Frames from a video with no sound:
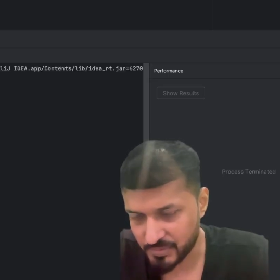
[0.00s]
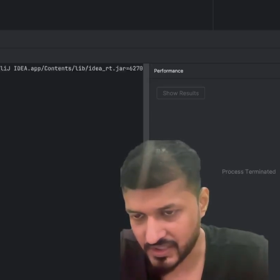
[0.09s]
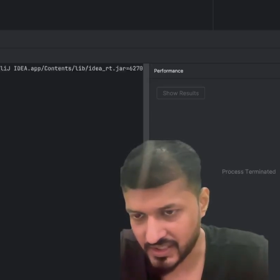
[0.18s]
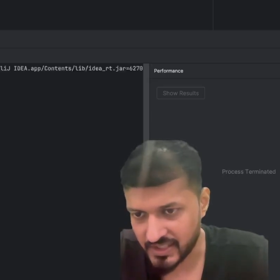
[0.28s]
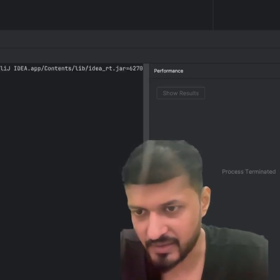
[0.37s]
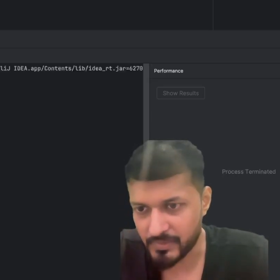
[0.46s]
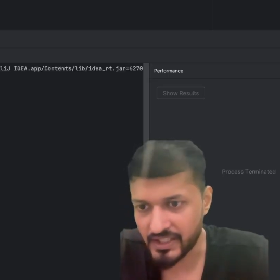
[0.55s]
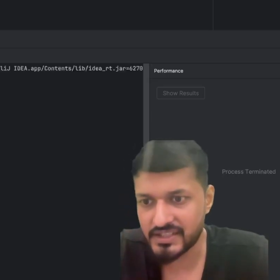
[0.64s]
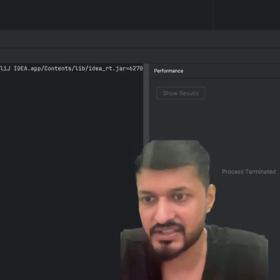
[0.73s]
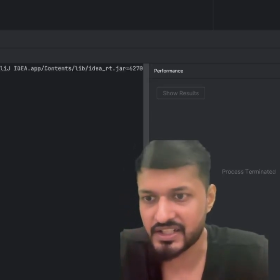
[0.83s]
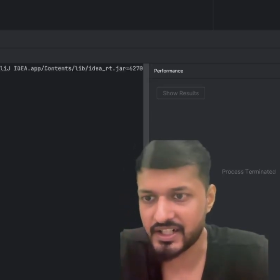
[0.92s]
printed
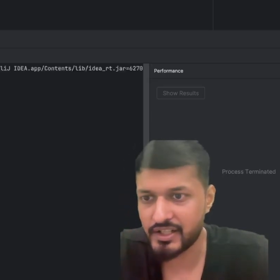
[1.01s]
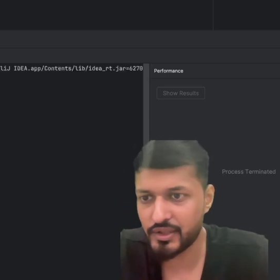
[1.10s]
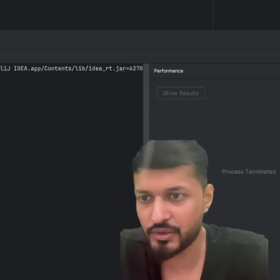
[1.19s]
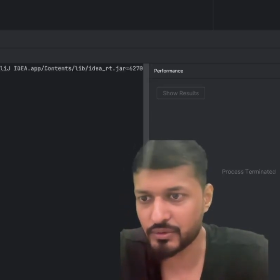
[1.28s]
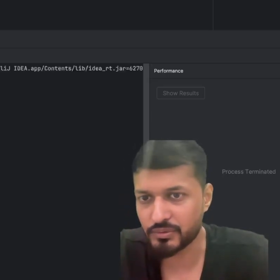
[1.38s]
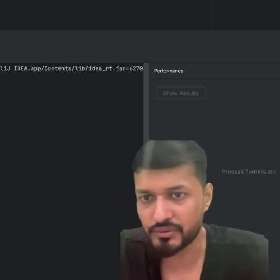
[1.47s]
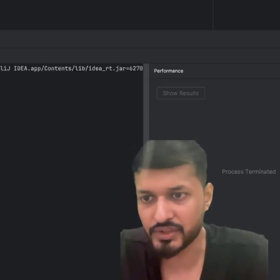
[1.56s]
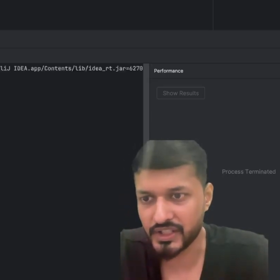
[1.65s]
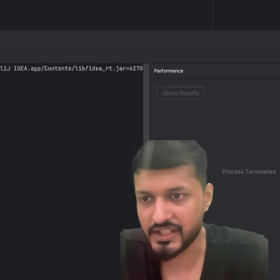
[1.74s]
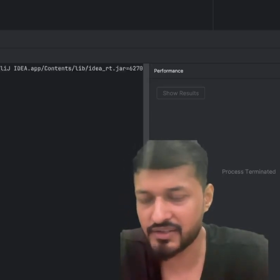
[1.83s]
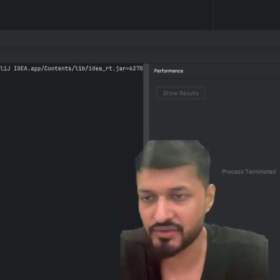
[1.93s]
by thread 2, right?